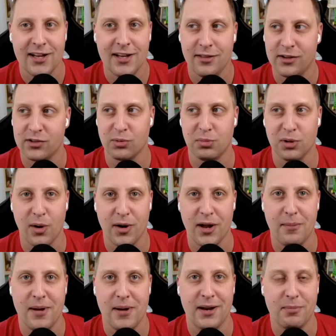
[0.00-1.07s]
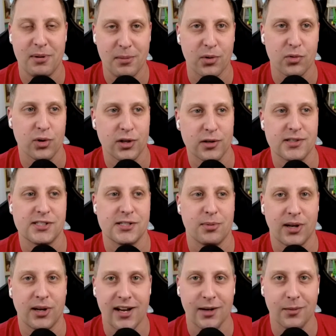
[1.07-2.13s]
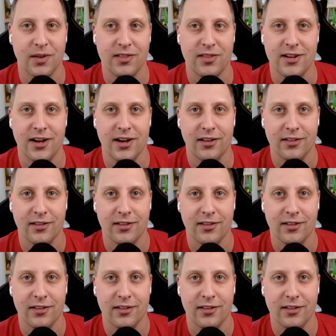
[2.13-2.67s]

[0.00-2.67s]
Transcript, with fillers: things are blowing up, man, and people are really reciprocating with the uh,